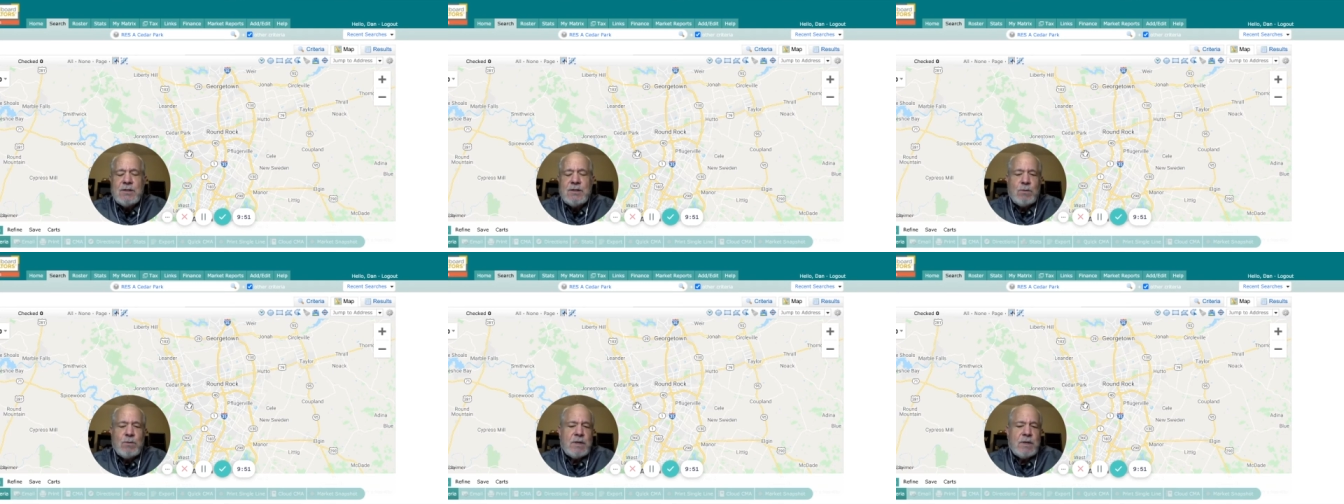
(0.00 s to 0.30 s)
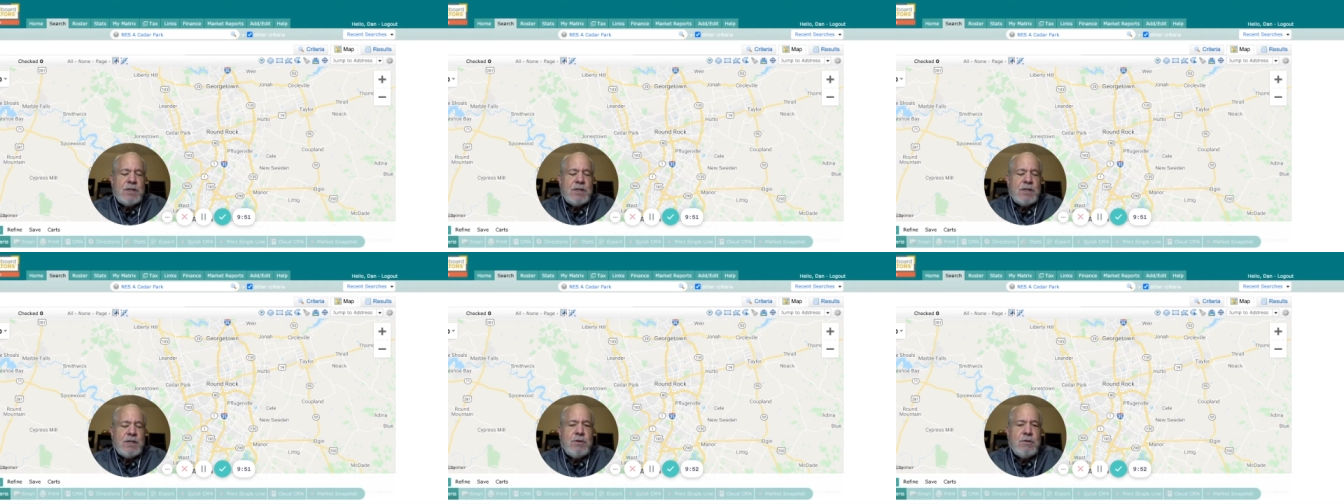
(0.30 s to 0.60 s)

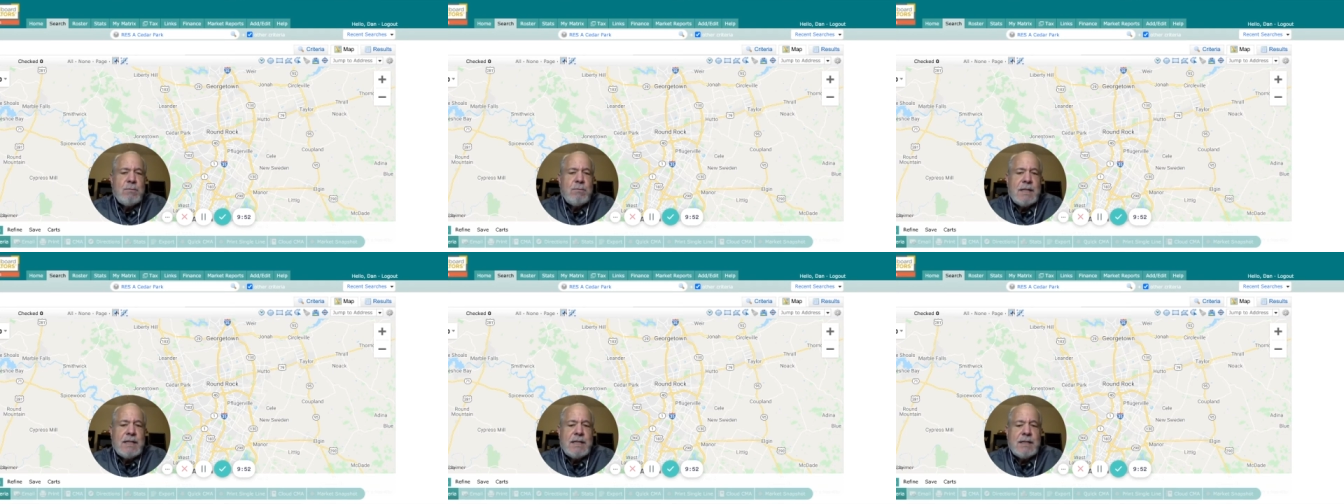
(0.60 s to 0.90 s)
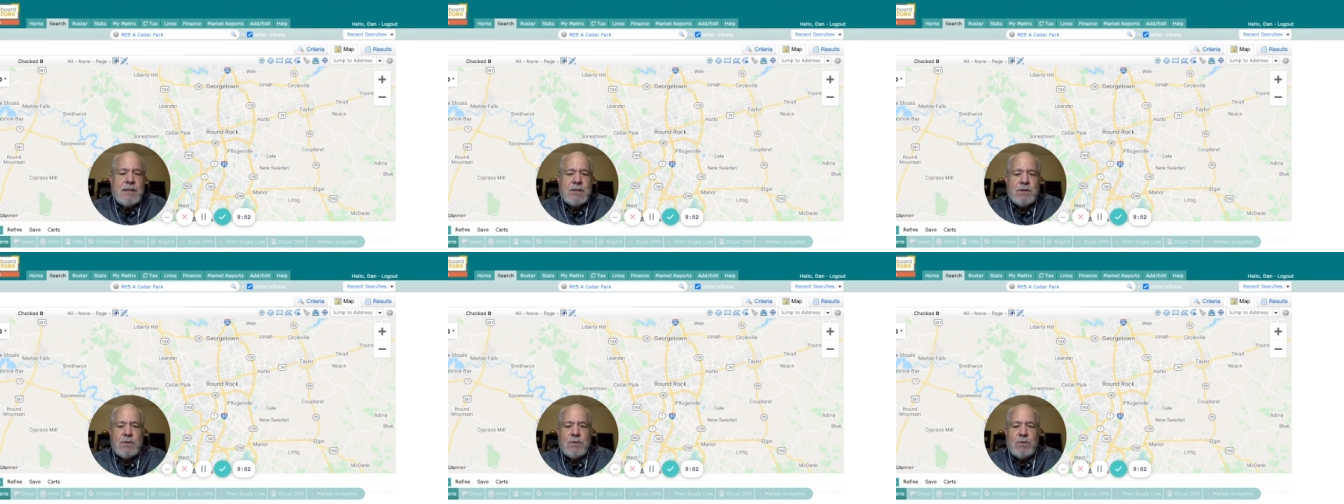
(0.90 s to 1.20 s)
22
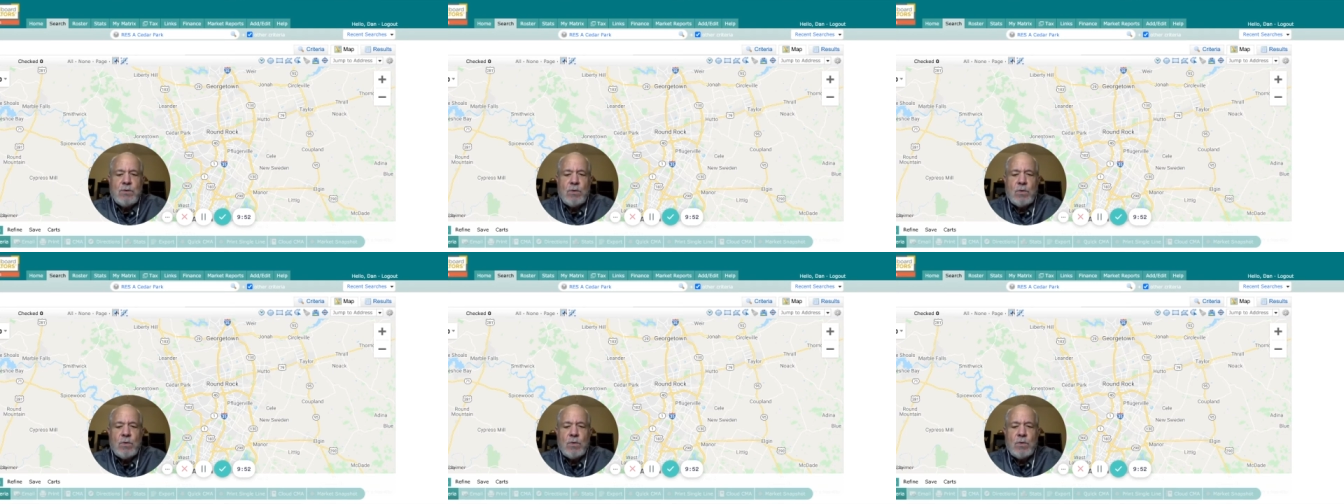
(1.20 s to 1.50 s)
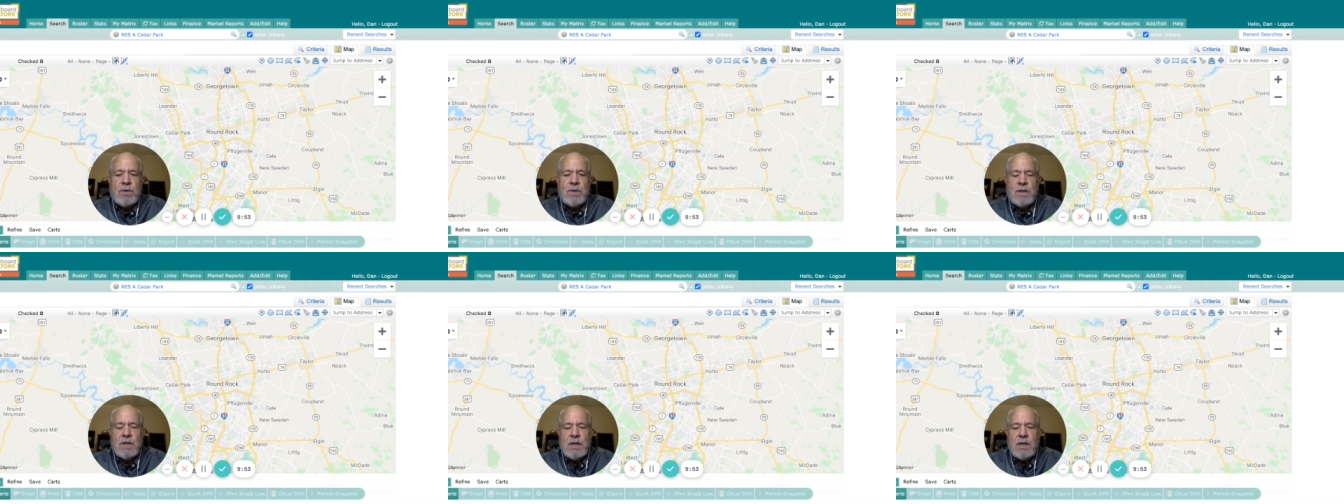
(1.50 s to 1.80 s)
minutes
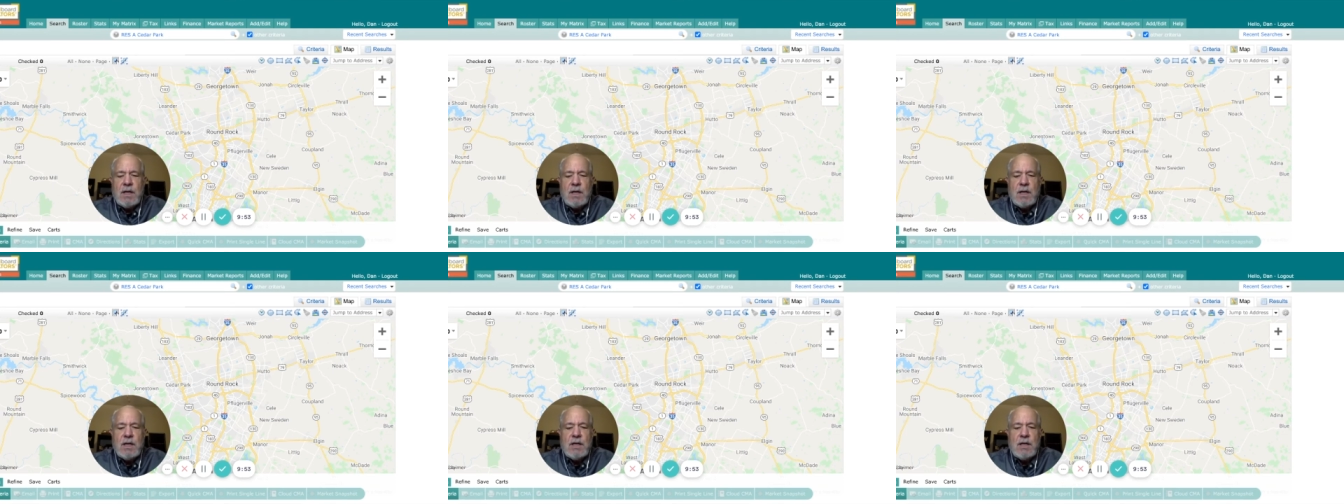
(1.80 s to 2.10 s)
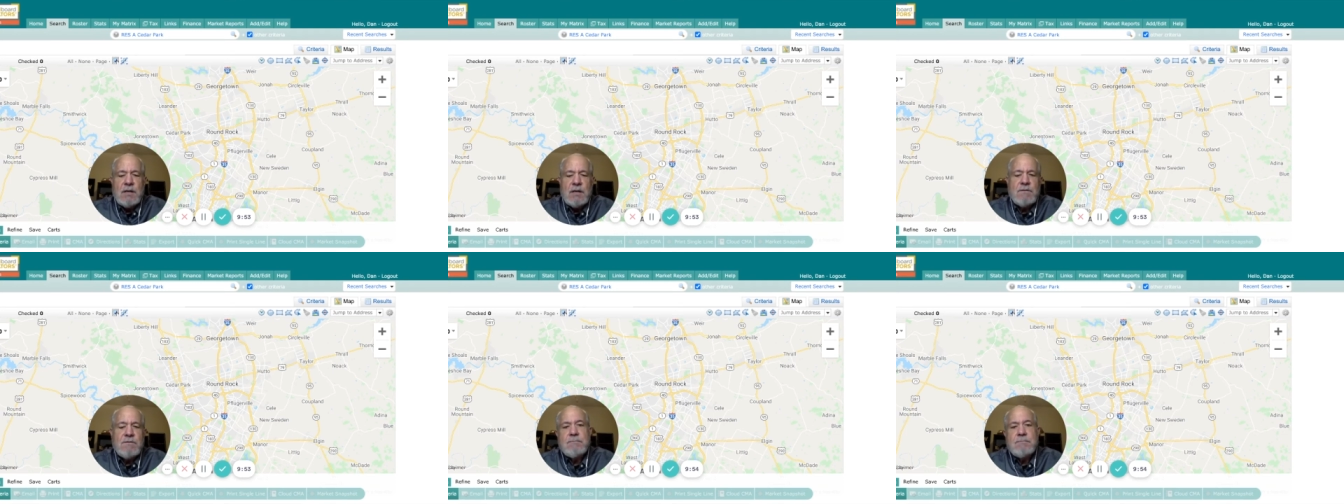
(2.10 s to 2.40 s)
north
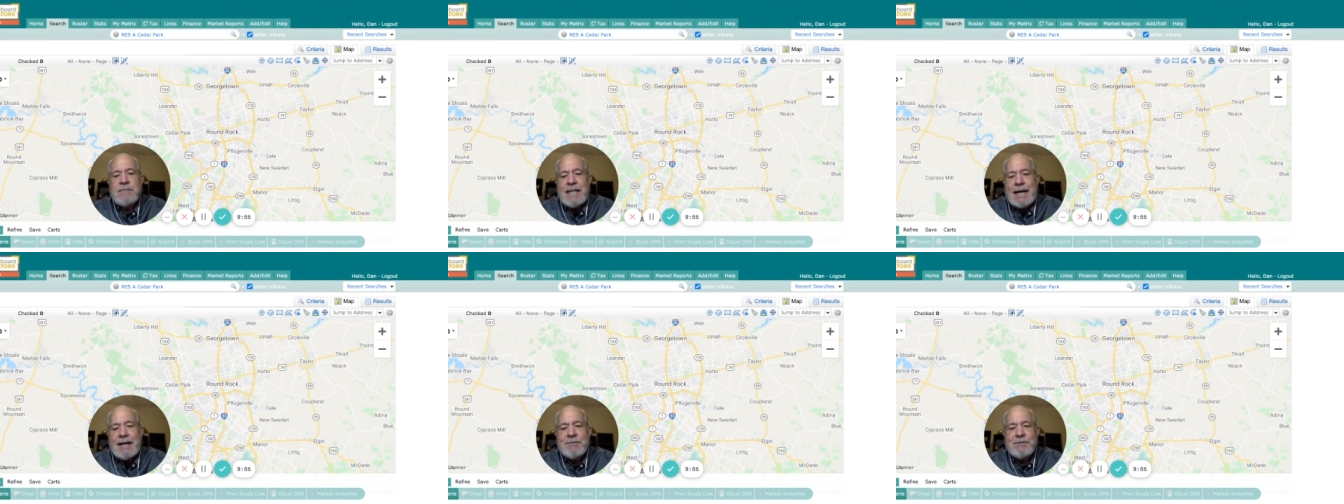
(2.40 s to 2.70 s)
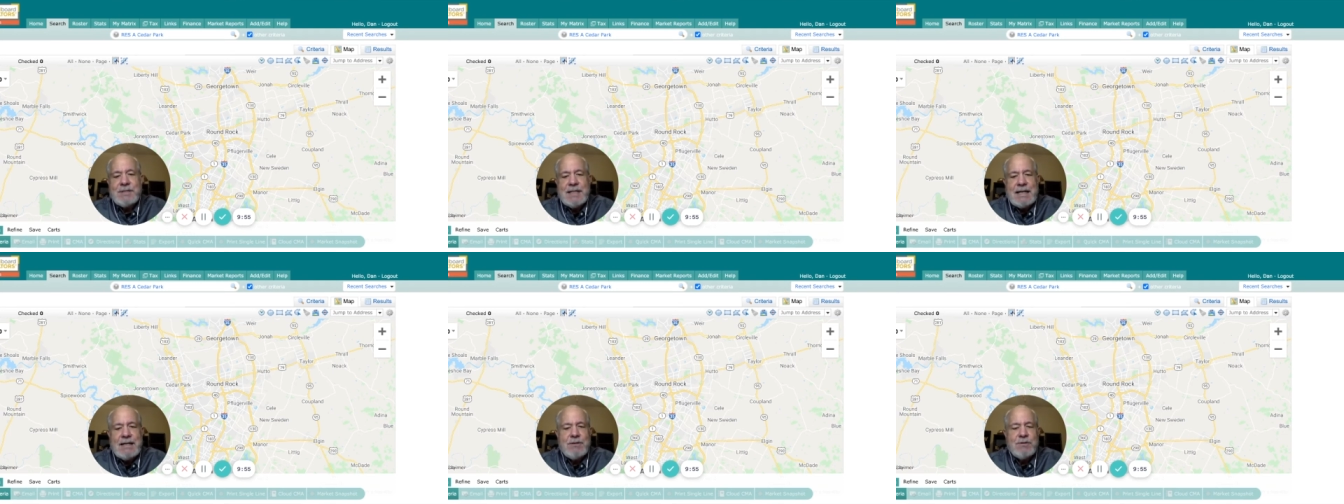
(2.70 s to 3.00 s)
of
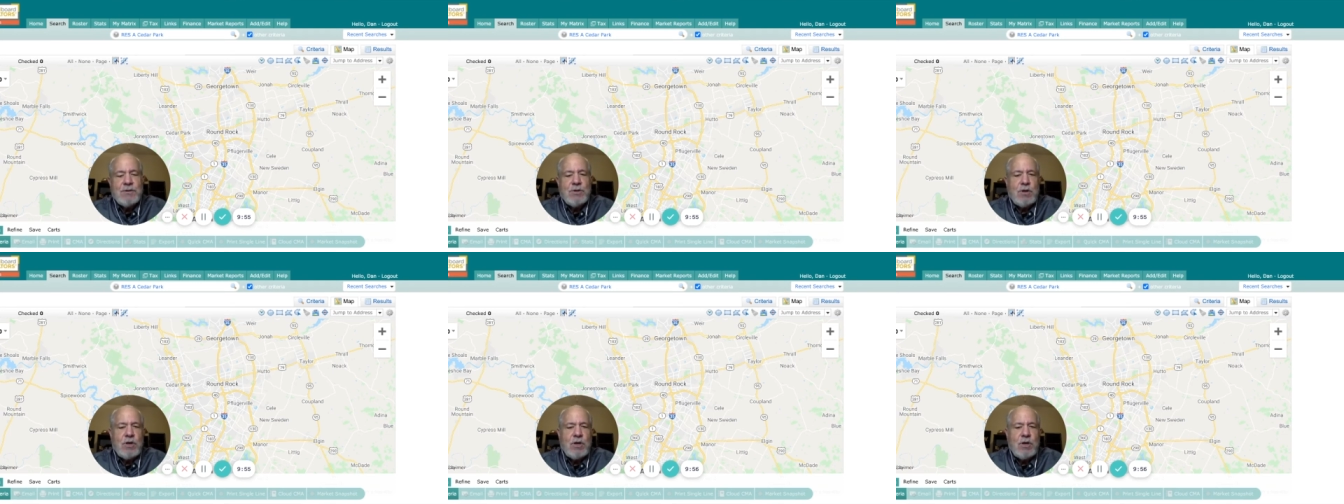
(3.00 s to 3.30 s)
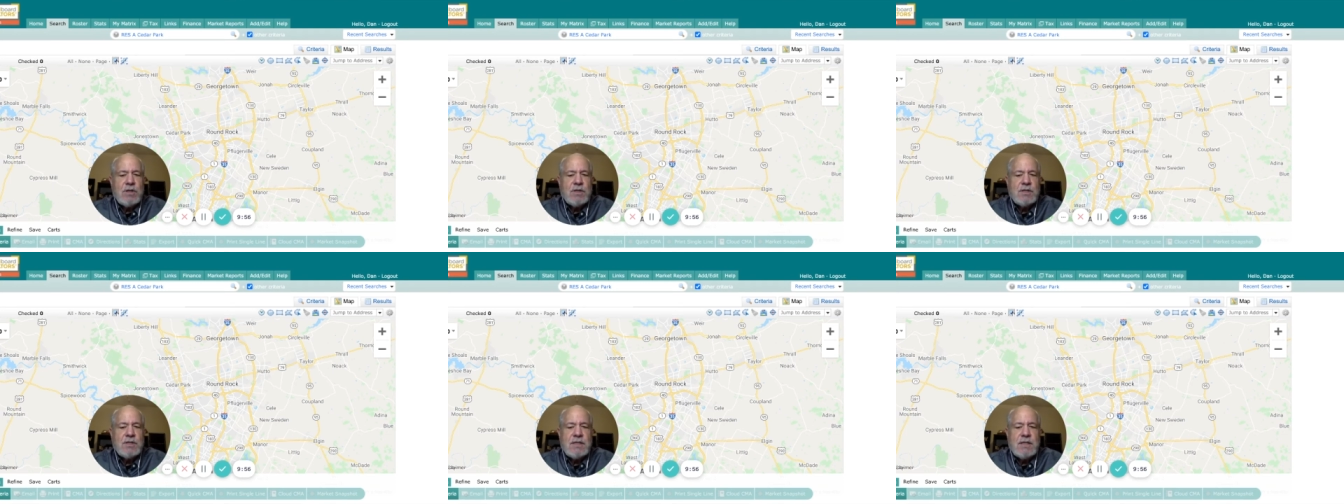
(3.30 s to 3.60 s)
downtown
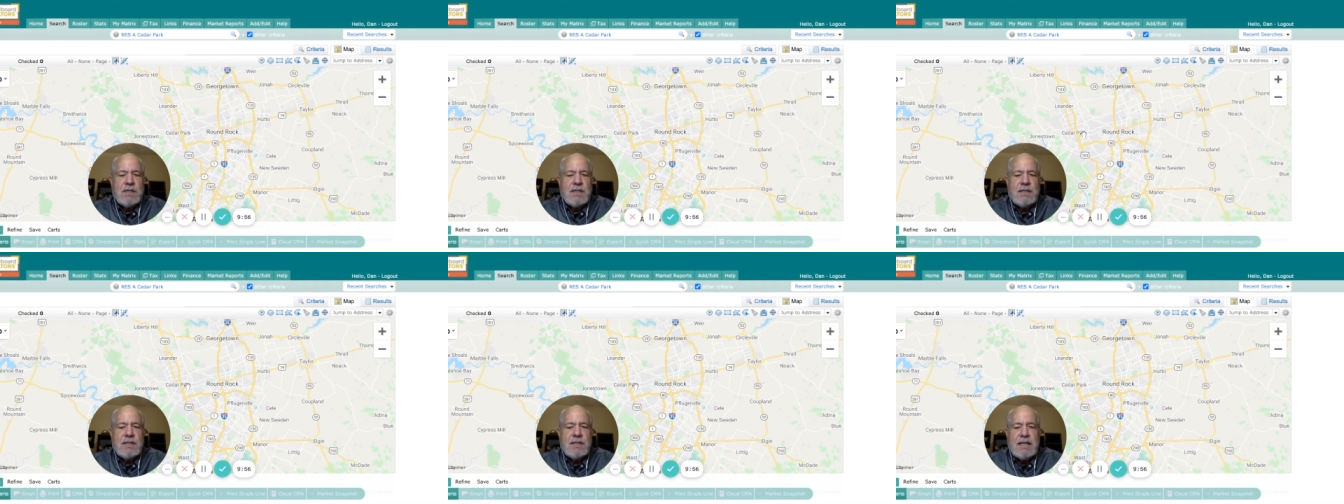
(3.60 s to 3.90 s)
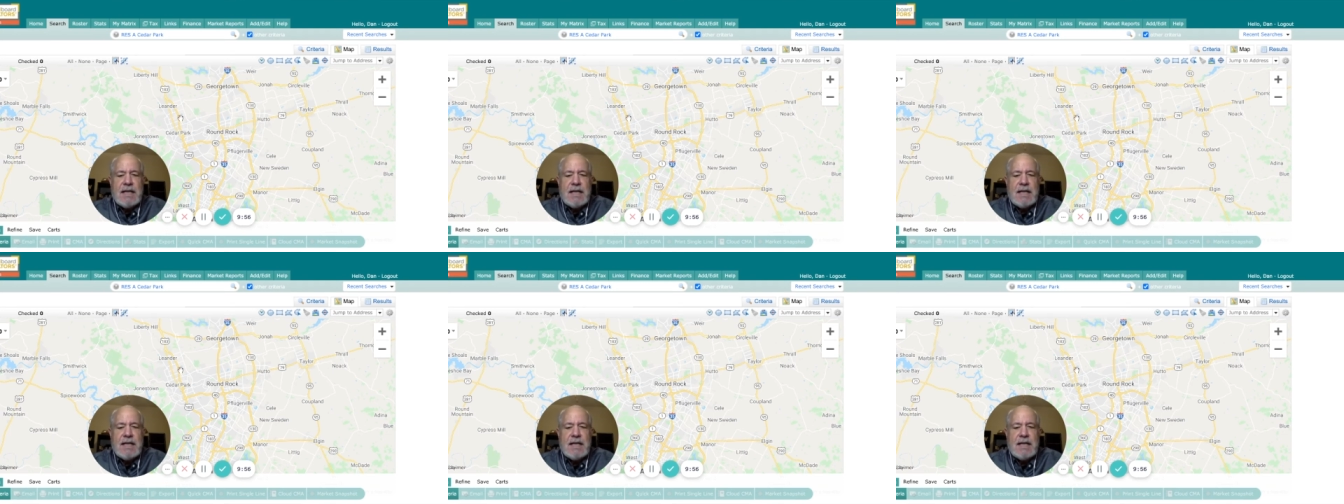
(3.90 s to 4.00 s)
Austin.